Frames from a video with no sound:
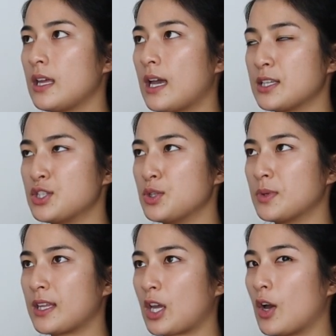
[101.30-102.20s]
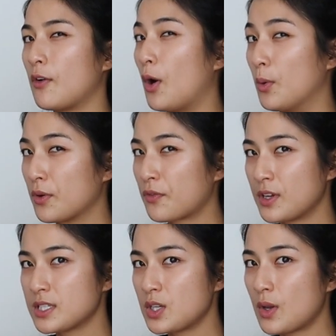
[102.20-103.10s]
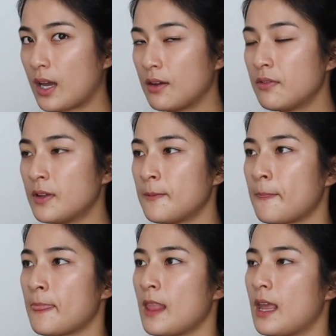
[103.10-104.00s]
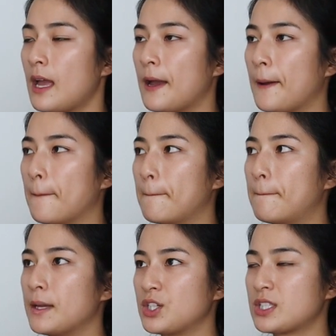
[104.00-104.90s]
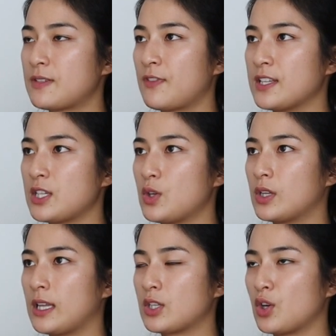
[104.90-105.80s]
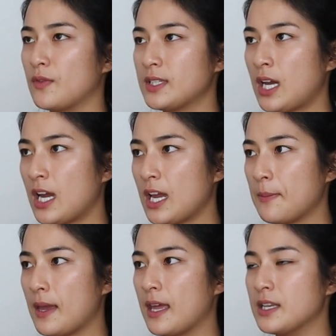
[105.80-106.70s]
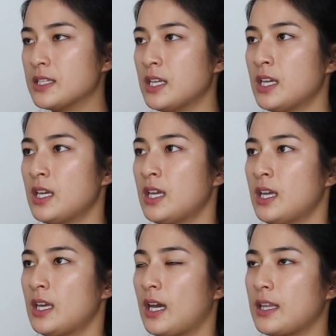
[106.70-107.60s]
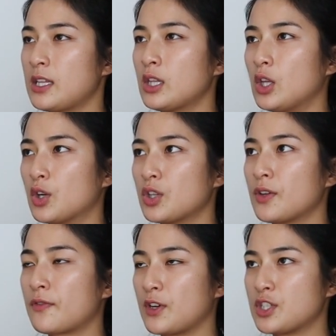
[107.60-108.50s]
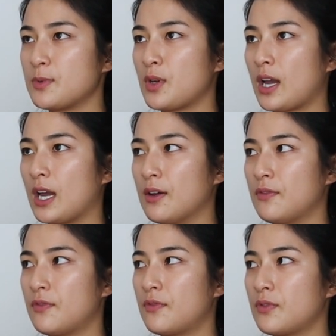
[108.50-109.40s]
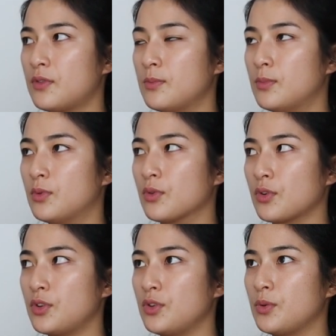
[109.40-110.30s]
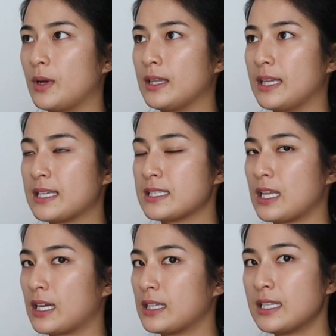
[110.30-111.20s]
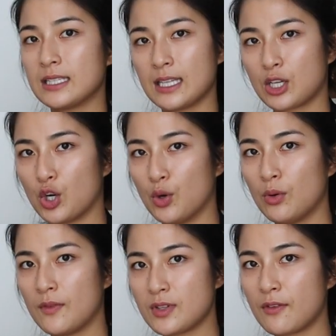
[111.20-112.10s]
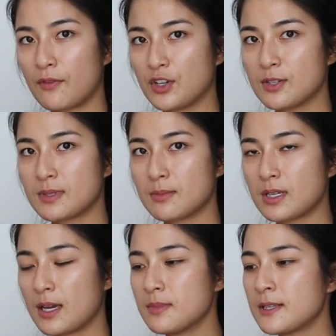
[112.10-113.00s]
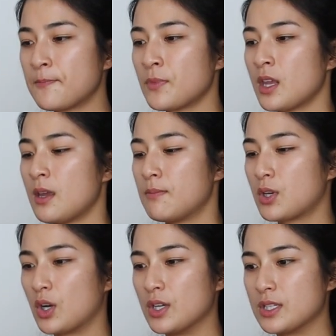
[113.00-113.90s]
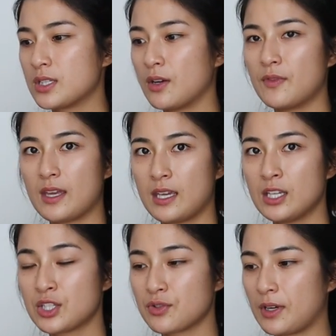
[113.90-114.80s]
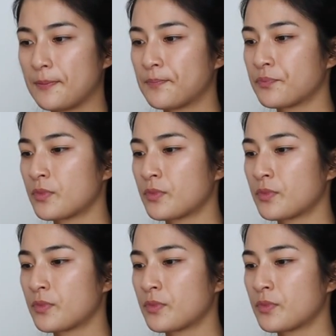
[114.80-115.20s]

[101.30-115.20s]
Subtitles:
has to do with older friends that you have, but just friends that you collect over time. And I think the longer the friendship you have, the more you are less likely to let go of certain friendships sometimes because of the history.